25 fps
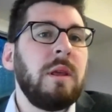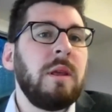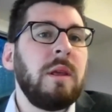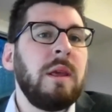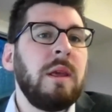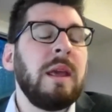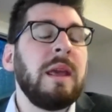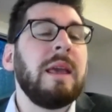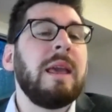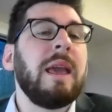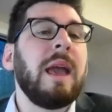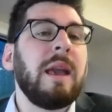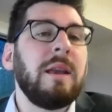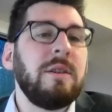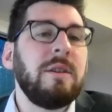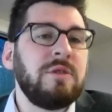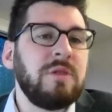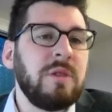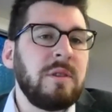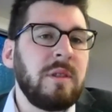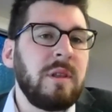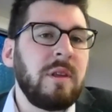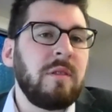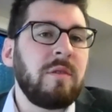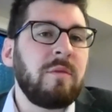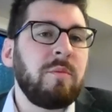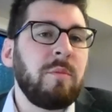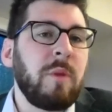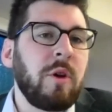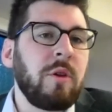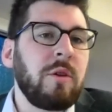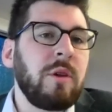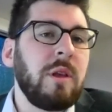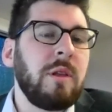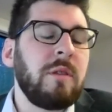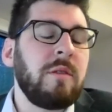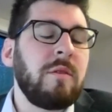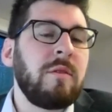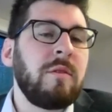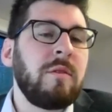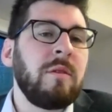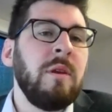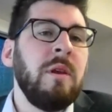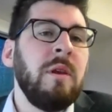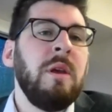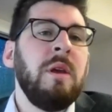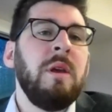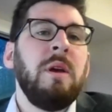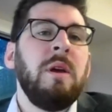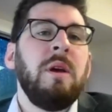engage in these markets.
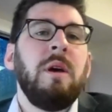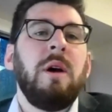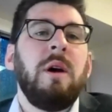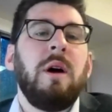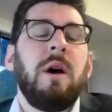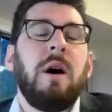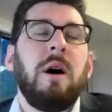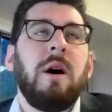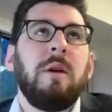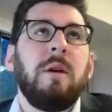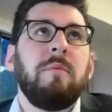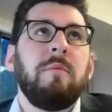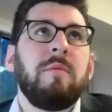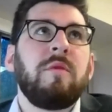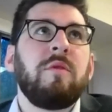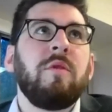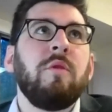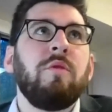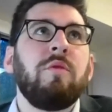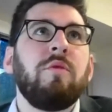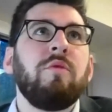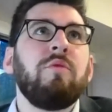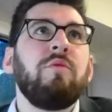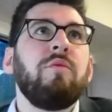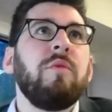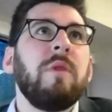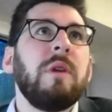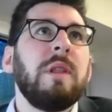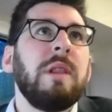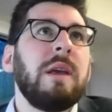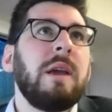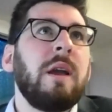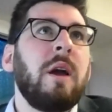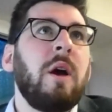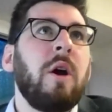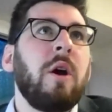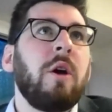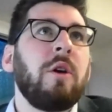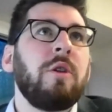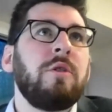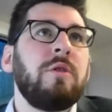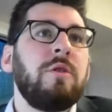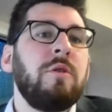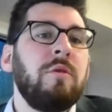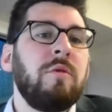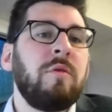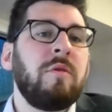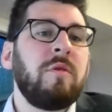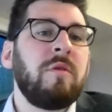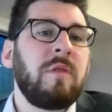So it's really hard
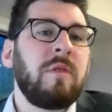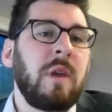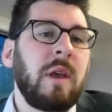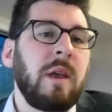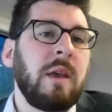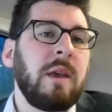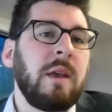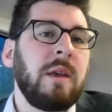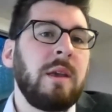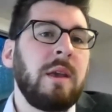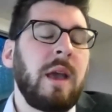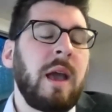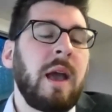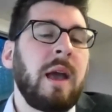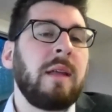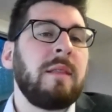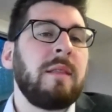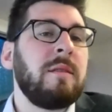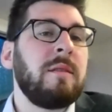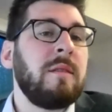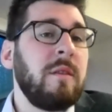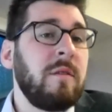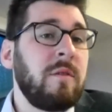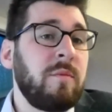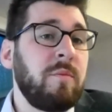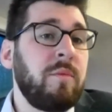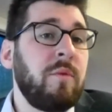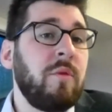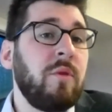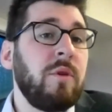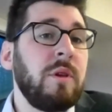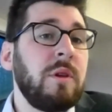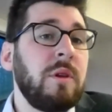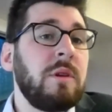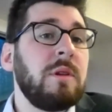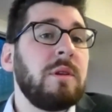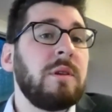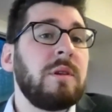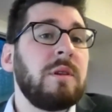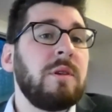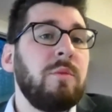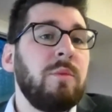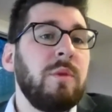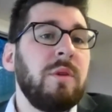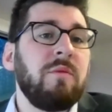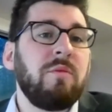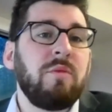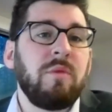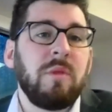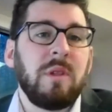to say at this point, until
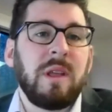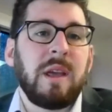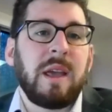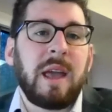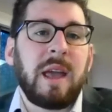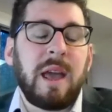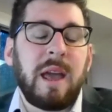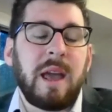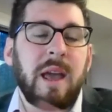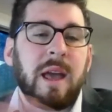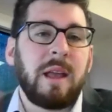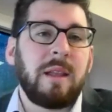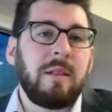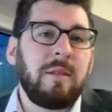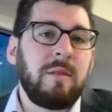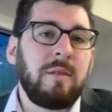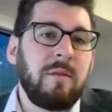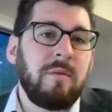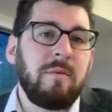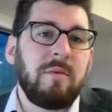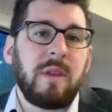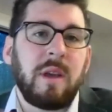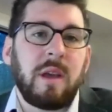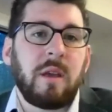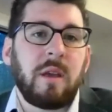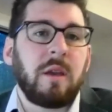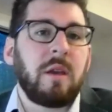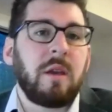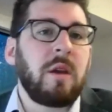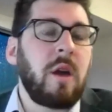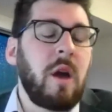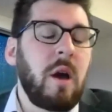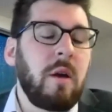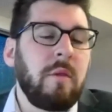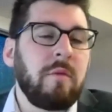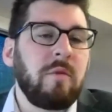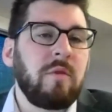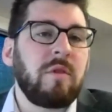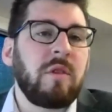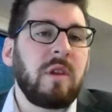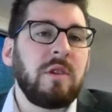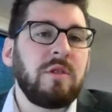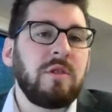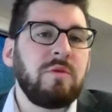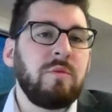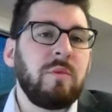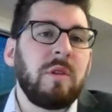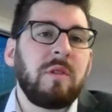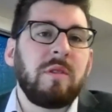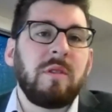we've really had some
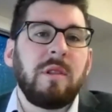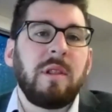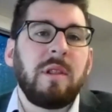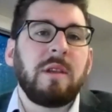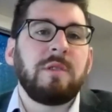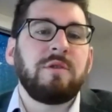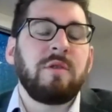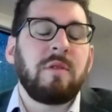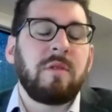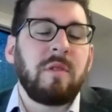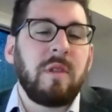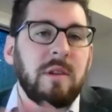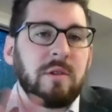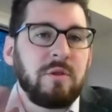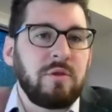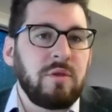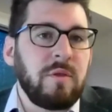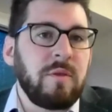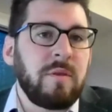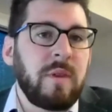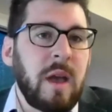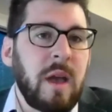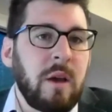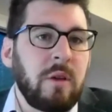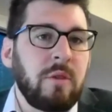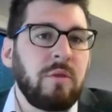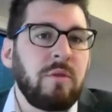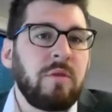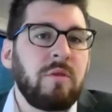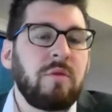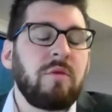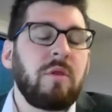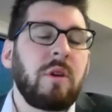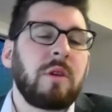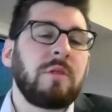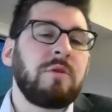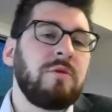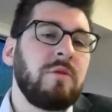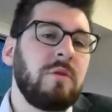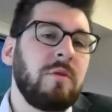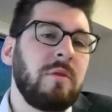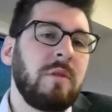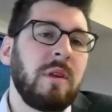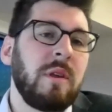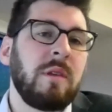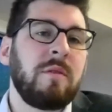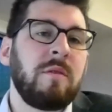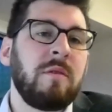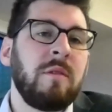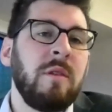conversation with the legislature of how to structure
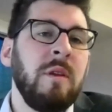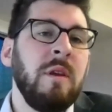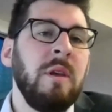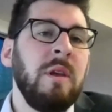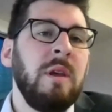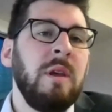this,